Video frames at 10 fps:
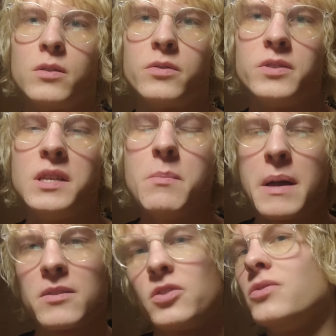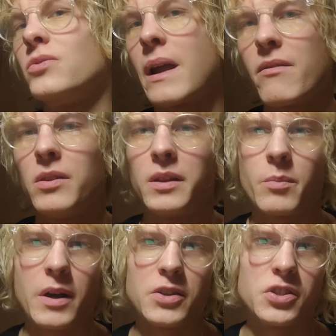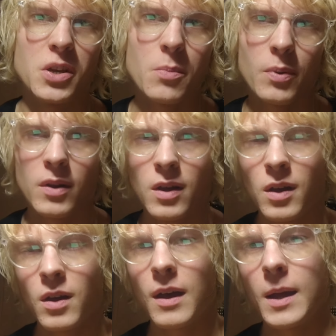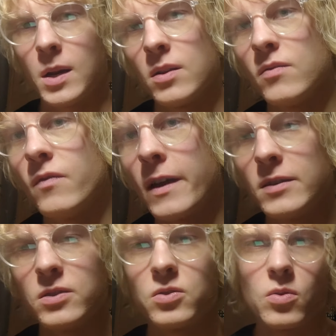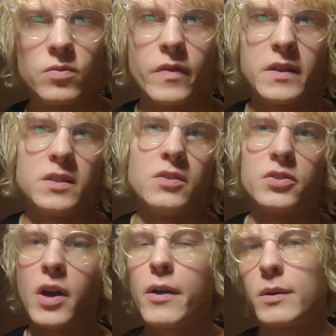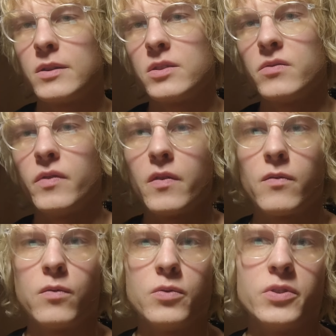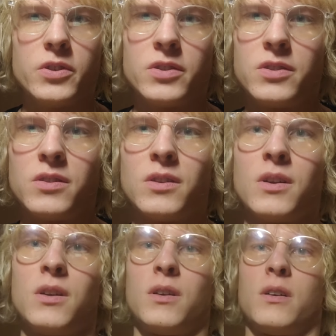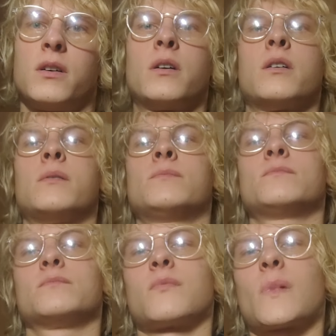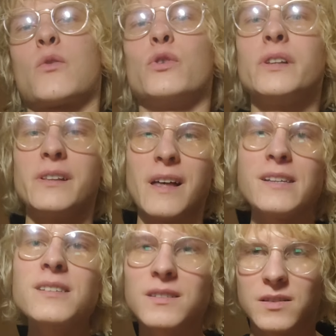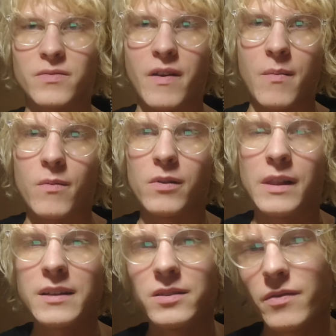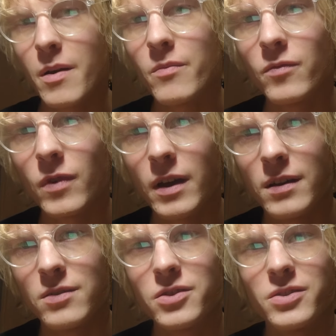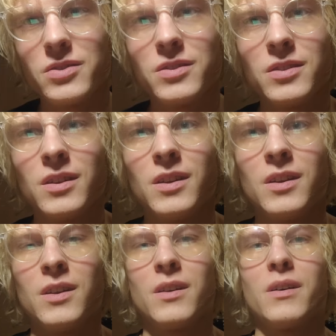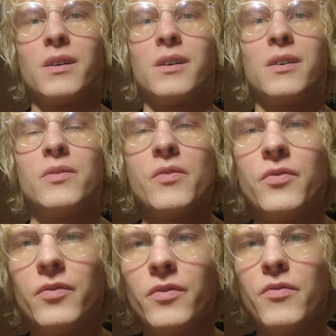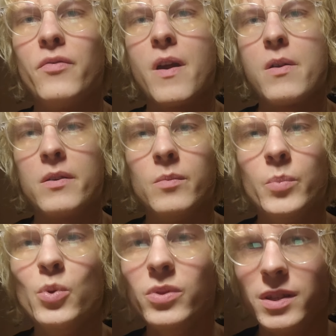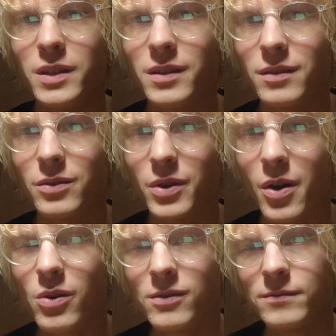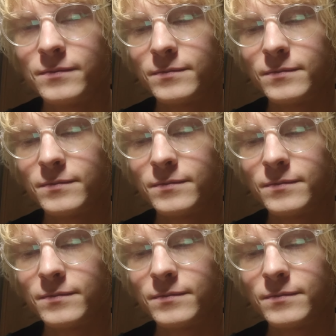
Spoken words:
seamen's traveling by ship, and they see sirens who just really lust them and just with their beauty, you know,